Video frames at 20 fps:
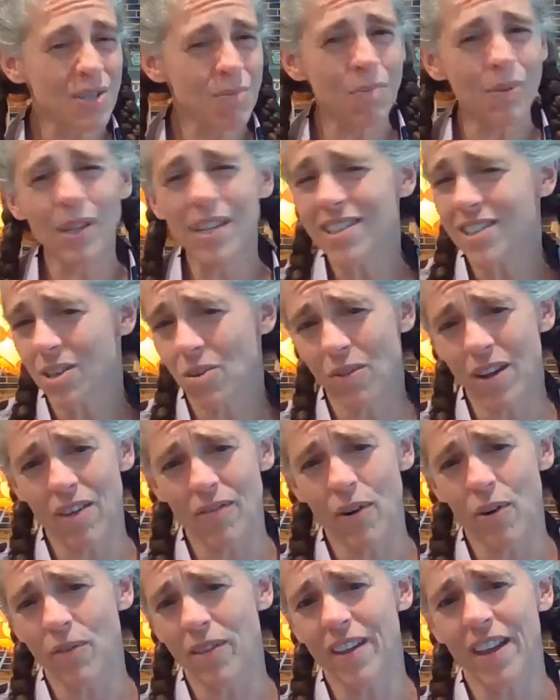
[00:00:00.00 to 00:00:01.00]
Please don't give
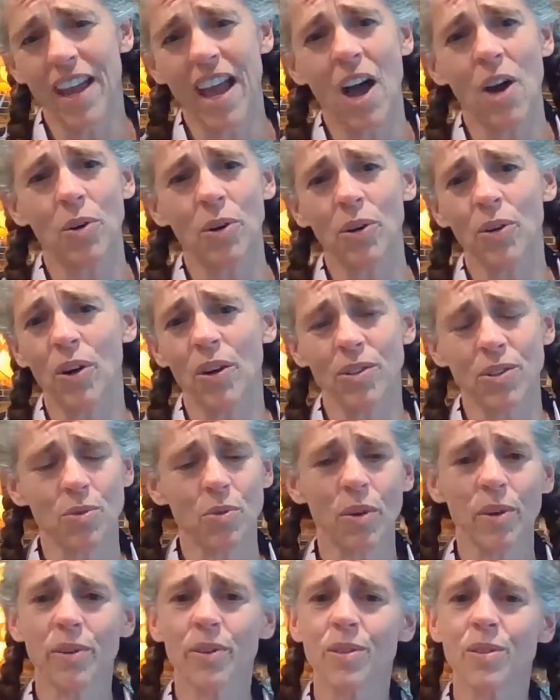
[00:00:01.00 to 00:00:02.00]
over-the-counter
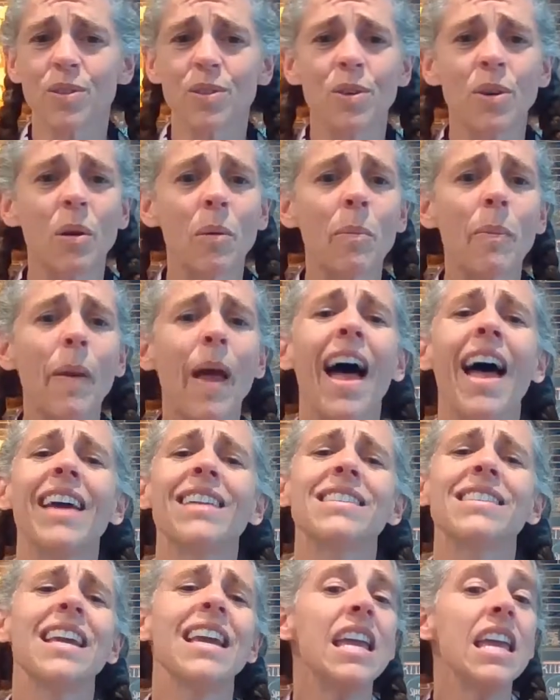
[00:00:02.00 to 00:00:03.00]
non-steroidals to your pet.